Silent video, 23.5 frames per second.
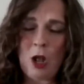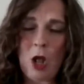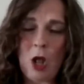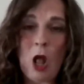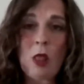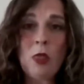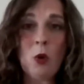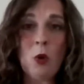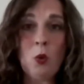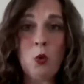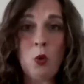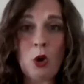
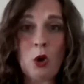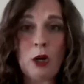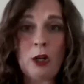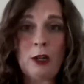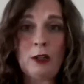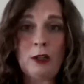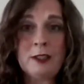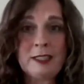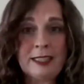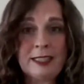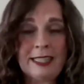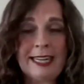The
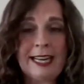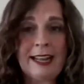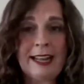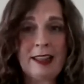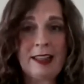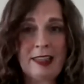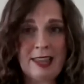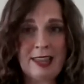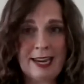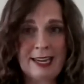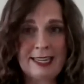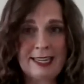world's leading
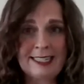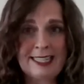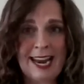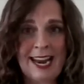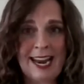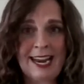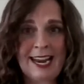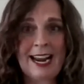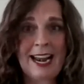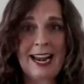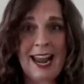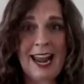think
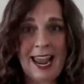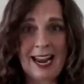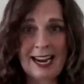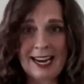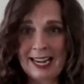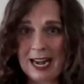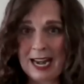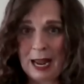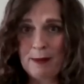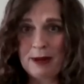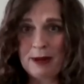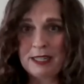tank on
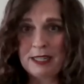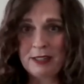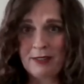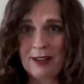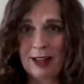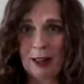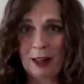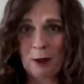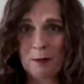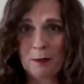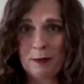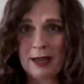economic
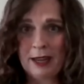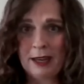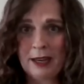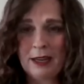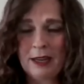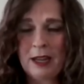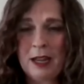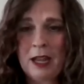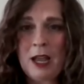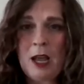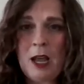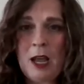development
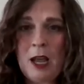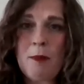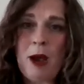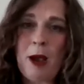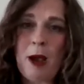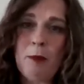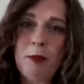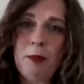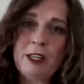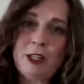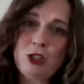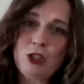
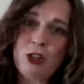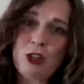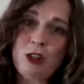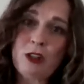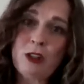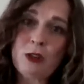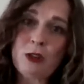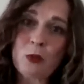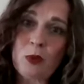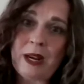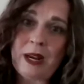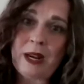published a
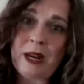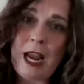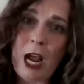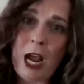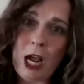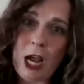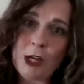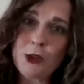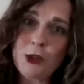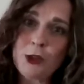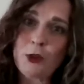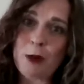
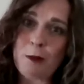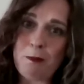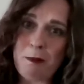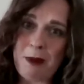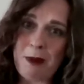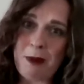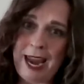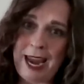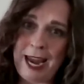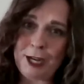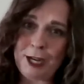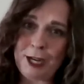
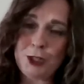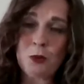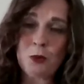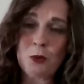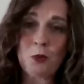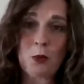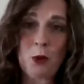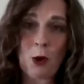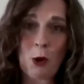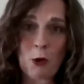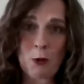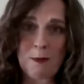300-page
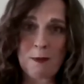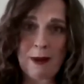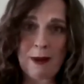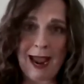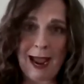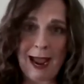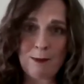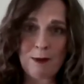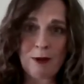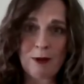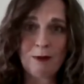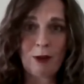
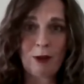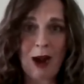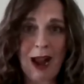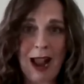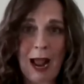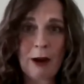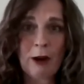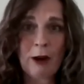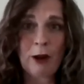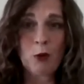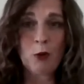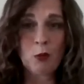roadmap for
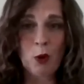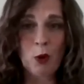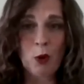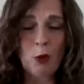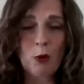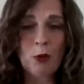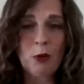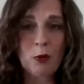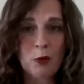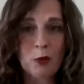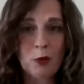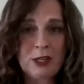how to grow
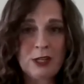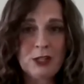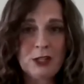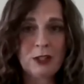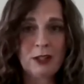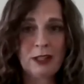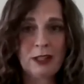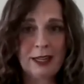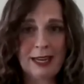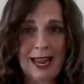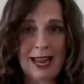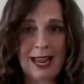the
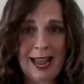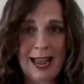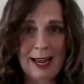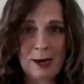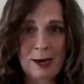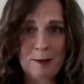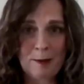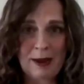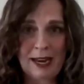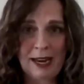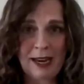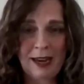regional
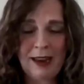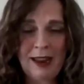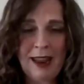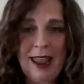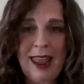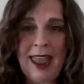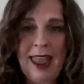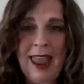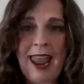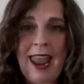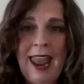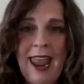economy.
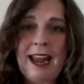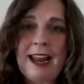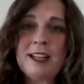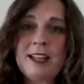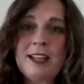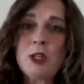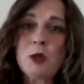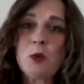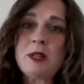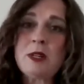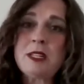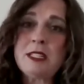And
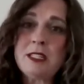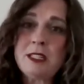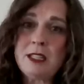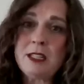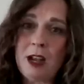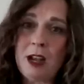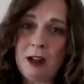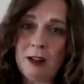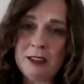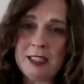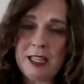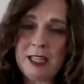as a
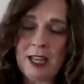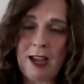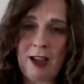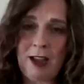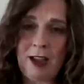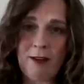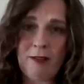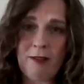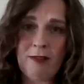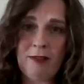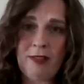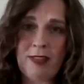result
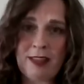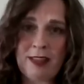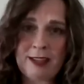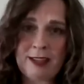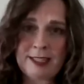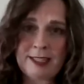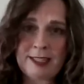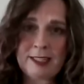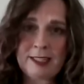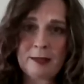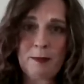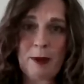of
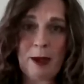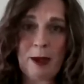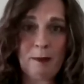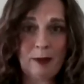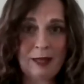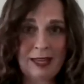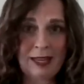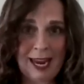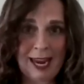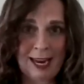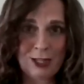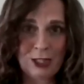this
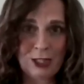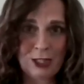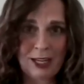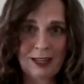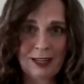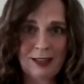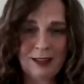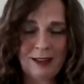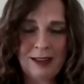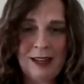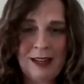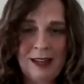
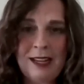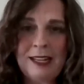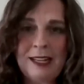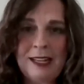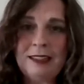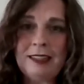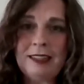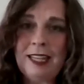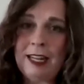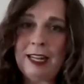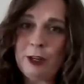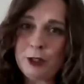publication,
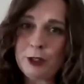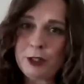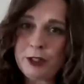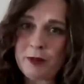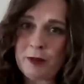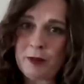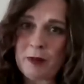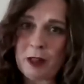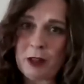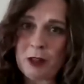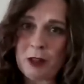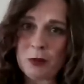leaders
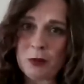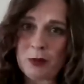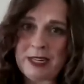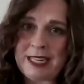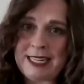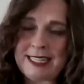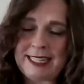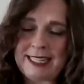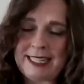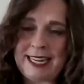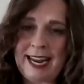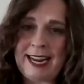from the 3
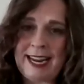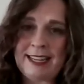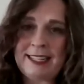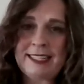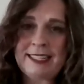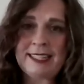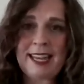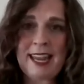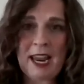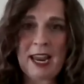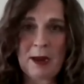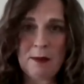
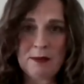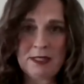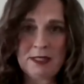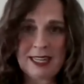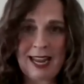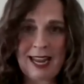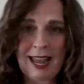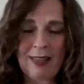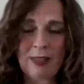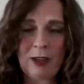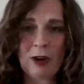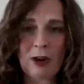states came
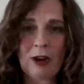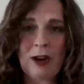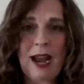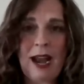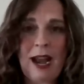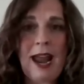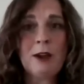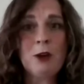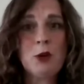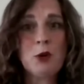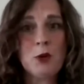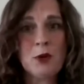together
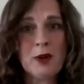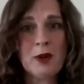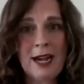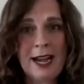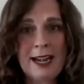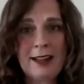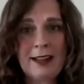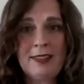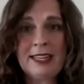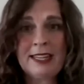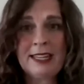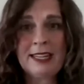and
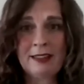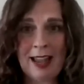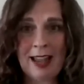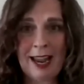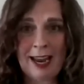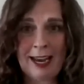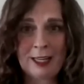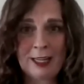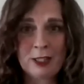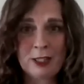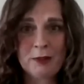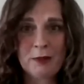created the
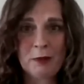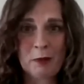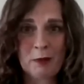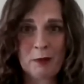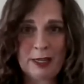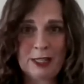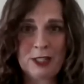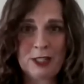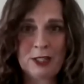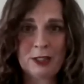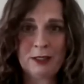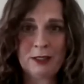Alliance for
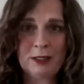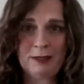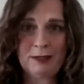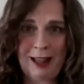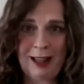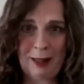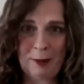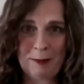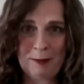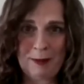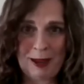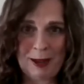Regional
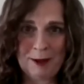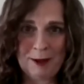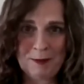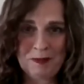Development.